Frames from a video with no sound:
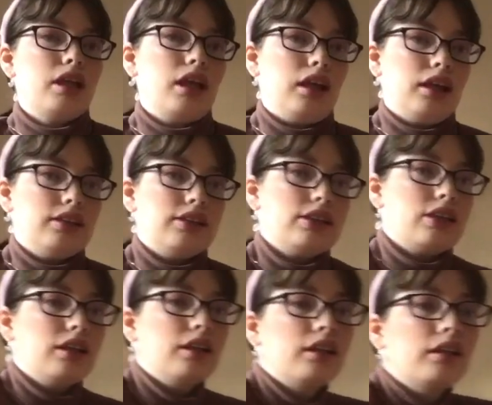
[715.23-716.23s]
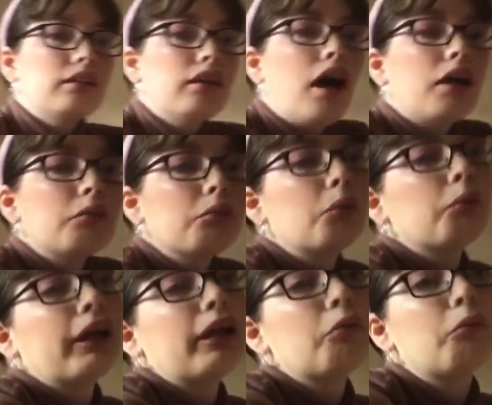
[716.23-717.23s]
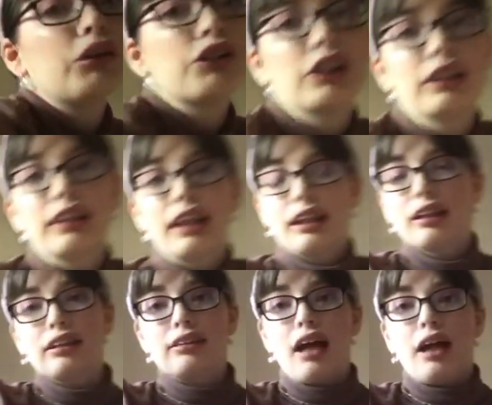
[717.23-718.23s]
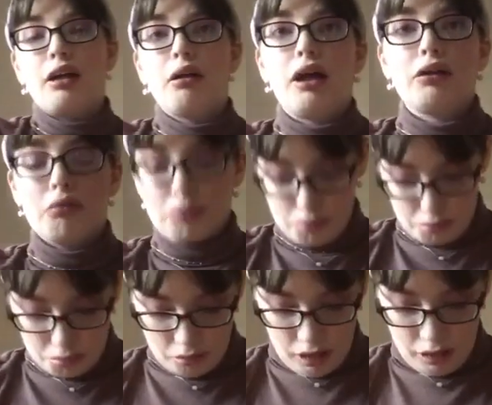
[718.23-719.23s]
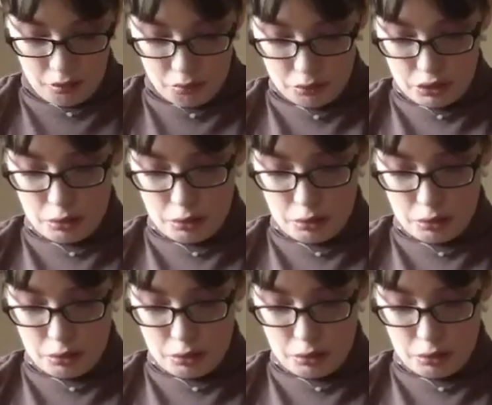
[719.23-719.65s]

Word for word: and it's not great what she did. I, I don't, I don't